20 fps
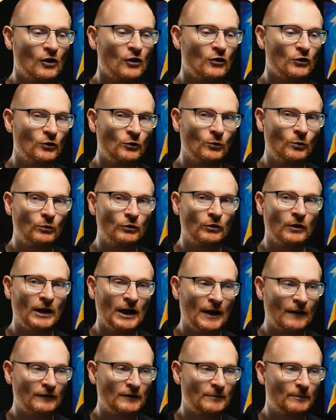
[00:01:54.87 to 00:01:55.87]
you will not
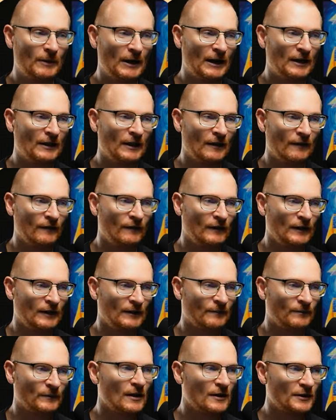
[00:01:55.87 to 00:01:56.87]
have to pay that fee.
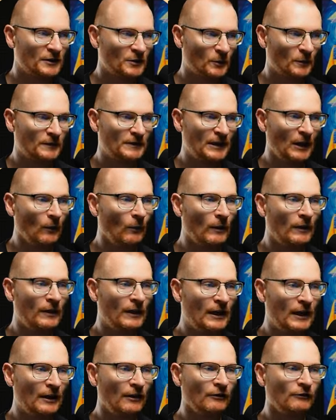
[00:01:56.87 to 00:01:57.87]
So we'll set one
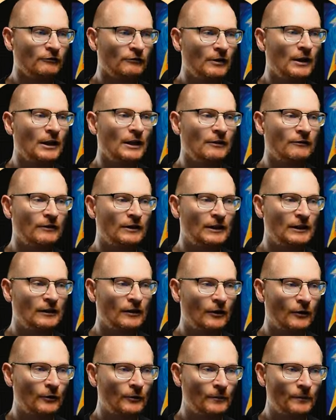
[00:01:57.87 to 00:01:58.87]
there really, really
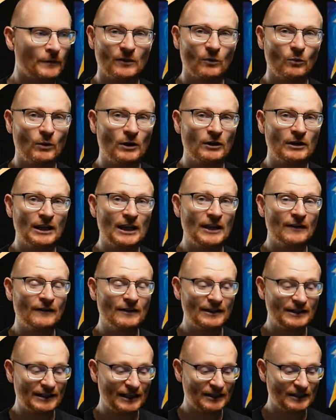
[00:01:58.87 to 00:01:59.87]
low. We could even
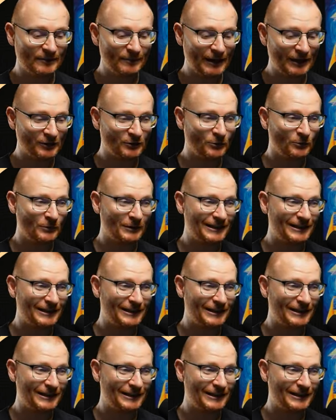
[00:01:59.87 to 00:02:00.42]
set some actual